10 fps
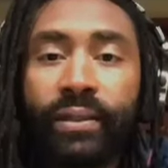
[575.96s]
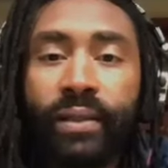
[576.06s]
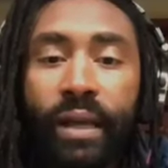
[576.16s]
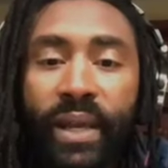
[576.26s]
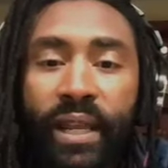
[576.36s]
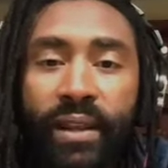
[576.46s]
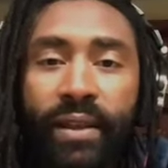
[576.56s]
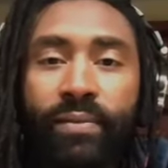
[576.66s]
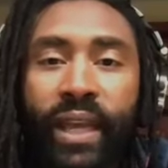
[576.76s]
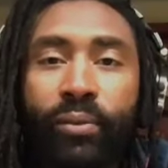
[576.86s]
I mean,
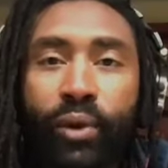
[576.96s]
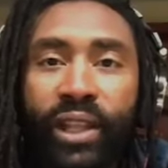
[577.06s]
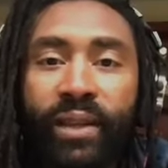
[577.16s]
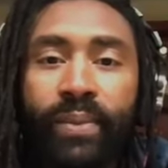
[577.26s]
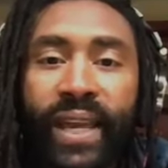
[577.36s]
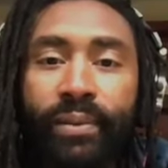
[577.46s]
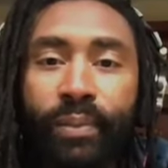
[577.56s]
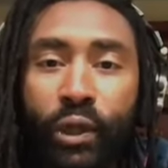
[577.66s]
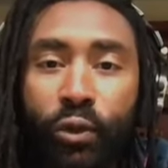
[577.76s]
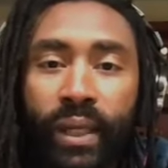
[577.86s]
it like really made him
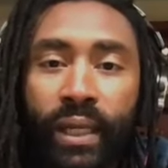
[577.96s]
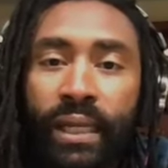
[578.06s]
human.